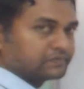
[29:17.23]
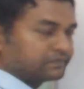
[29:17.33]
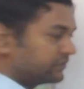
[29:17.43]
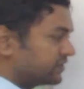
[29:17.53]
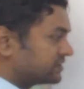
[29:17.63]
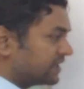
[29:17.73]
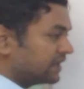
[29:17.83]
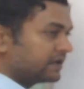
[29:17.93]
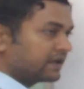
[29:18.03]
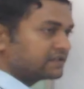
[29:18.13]
This
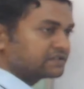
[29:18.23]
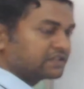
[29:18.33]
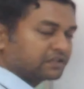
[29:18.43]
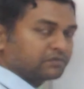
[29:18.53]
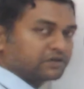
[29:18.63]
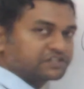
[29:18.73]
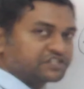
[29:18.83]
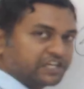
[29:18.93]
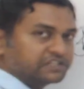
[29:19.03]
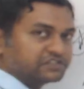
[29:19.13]
delta is nothing but
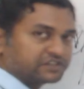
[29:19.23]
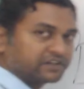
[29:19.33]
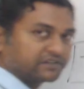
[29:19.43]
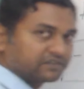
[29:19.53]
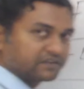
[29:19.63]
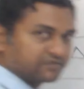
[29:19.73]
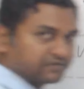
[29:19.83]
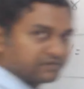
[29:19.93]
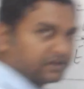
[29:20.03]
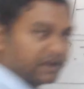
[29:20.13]
change, right?
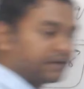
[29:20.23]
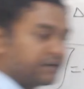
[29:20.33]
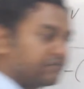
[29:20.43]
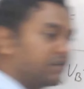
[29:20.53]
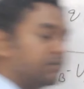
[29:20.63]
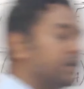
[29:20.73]
And if I make